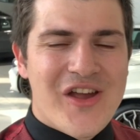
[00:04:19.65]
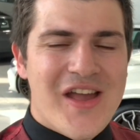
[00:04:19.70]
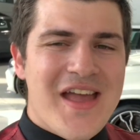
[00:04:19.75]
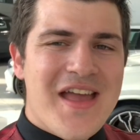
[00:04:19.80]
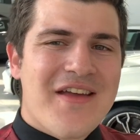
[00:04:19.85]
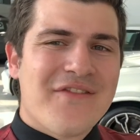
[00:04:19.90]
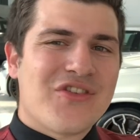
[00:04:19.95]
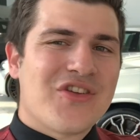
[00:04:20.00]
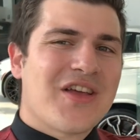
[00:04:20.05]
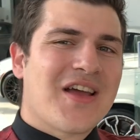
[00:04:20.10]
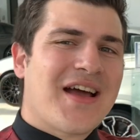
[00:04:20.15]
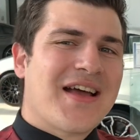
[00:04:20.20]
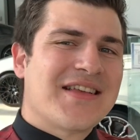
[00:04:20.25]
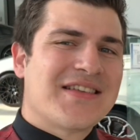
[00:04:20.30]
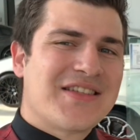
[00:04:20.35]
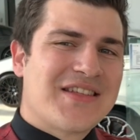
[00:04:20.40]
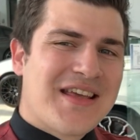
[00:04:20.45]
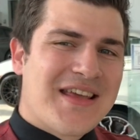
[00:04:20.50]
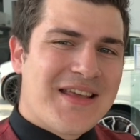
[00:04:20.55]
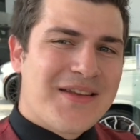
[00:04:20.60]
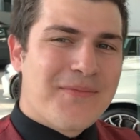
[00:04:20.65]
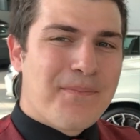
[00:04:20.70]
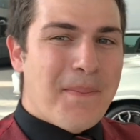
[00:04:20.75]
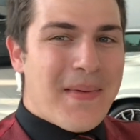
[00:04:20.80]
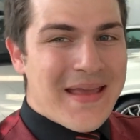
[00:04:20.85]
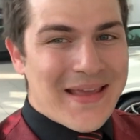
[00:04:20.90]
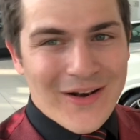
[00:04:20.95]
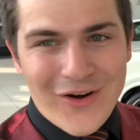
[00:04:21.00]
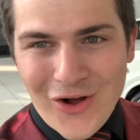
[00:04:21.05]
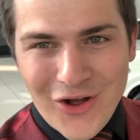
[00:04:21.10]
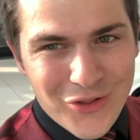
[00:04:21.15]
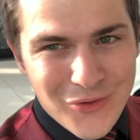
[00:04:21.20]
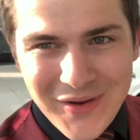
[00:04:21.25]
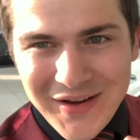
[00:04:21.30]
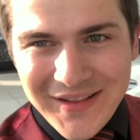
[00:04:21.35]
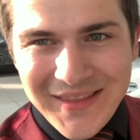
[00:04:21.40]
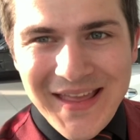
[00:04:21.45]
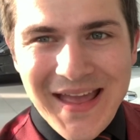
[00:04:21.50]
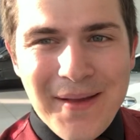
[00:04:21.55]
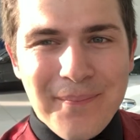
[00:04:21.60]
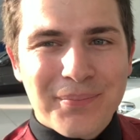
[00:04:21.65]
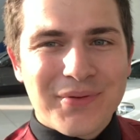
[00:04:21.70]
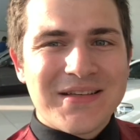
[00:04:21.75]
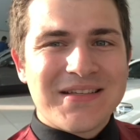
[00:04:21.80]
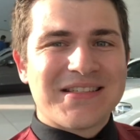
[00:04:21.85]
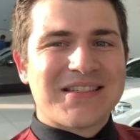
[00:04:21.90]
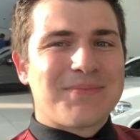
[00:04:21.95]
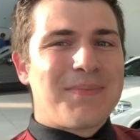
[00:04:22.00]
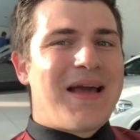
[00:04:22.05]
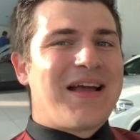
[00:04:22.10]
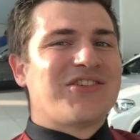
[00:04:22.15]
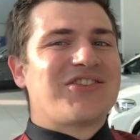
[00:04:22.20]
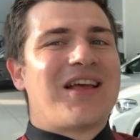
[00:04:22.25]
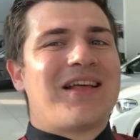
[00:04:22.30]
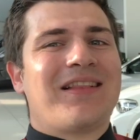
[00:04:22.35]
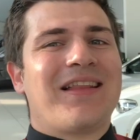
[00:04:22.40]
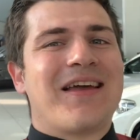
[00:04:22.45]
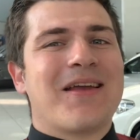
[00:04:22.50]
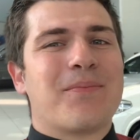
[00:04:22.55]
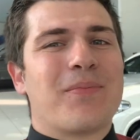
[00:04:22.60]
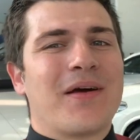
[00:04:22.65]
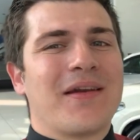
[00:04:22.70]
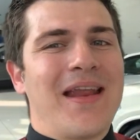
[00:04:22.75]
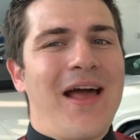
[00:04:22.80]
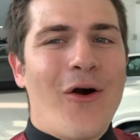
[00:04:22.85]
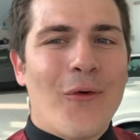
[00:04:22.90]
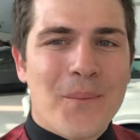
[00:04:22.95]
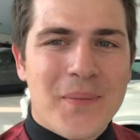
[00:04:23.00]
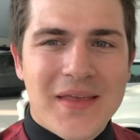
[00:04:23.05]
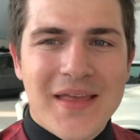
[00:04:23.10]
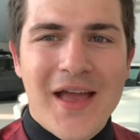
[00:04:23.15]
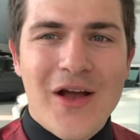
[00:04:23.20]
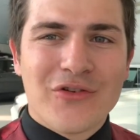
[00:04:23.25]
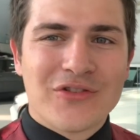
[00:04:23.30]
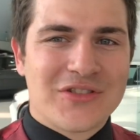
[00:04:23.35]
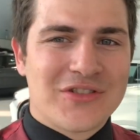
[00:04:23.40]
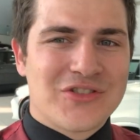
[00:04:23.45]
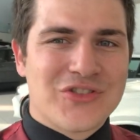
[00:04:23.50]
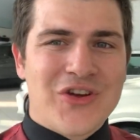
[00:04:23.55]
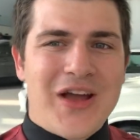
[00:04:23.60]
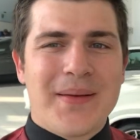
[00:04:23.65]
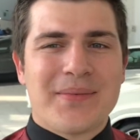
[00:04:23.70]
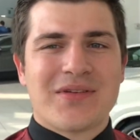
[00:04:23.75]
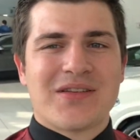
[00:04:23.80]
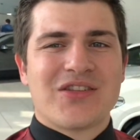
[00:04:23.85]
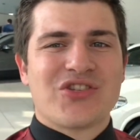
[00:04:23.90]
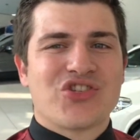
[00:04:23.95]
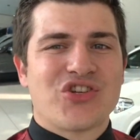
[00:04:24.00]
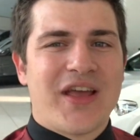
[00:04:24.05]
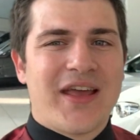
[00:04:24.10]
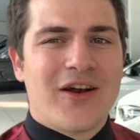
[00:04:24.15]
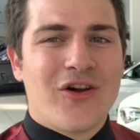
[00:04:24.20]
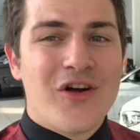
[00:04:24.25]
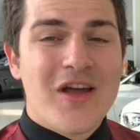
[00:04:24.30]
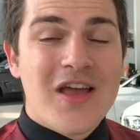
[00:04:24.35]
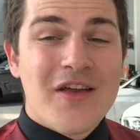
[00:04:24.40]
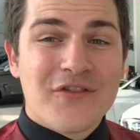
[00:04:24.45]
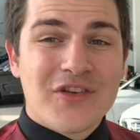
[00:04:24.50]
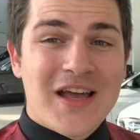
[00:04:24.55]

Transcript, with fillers: If you guys did make it all the way to the end, please smash that like button, help me out, subscribe to the channel.